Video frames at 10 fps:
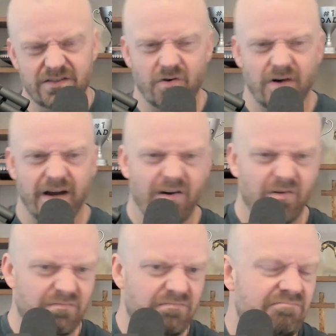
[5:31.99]

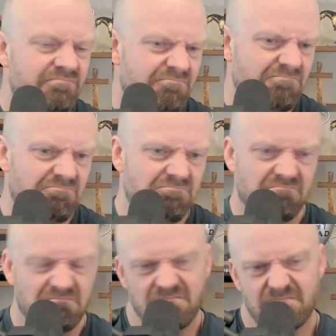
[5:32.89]
crowd
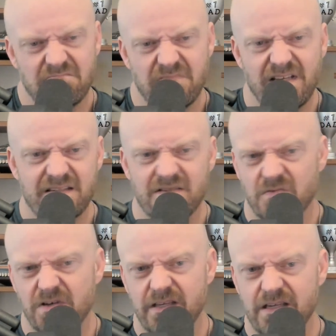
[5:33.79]
isn't
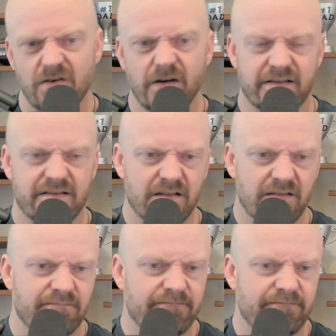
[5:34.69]
really interested in.